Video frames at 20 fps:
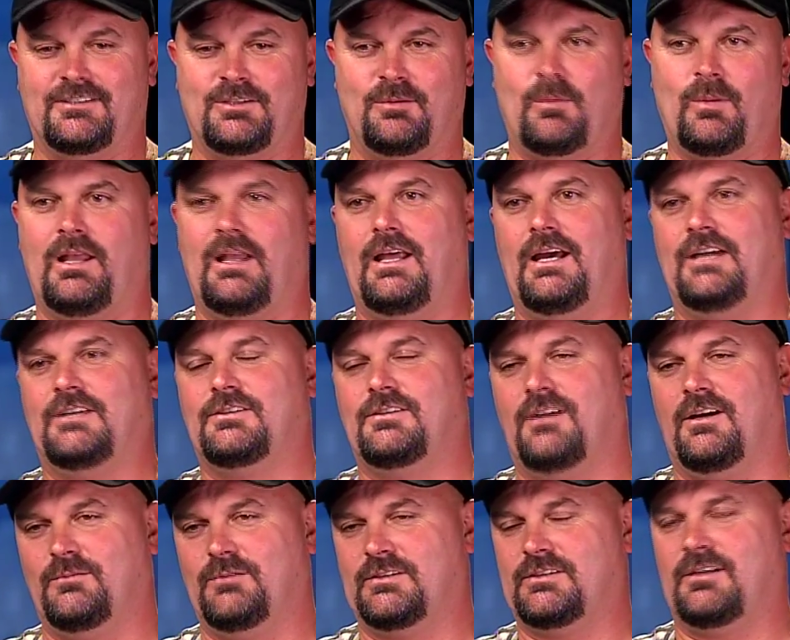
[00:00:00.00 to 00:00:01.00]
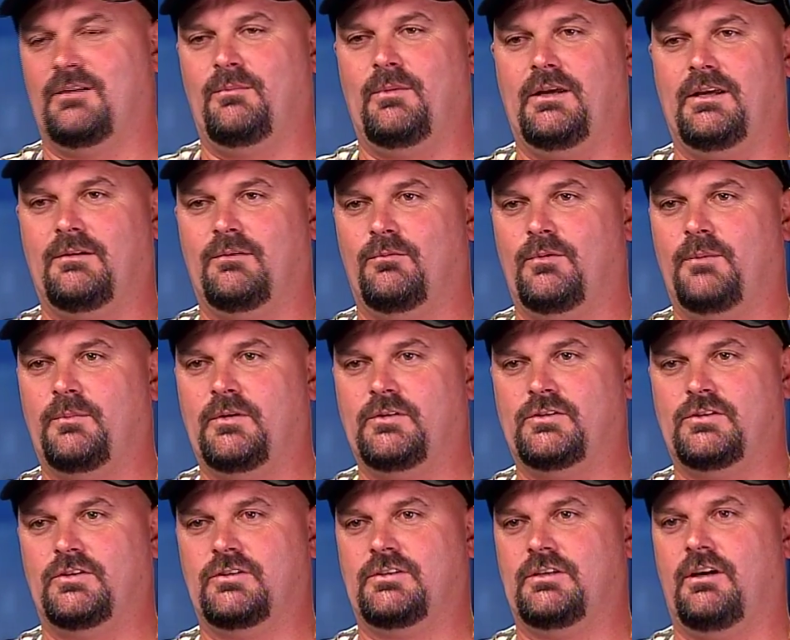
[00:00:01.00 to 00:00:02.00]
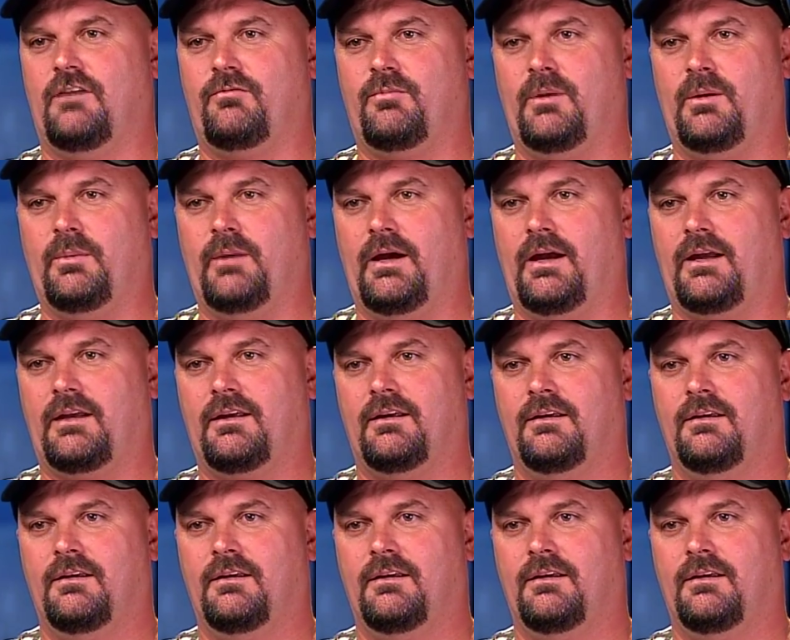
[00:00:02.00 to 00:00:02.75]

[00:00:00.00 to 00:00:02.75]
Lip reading: this in my last year, I'm just going to make him rip the jersey off my back.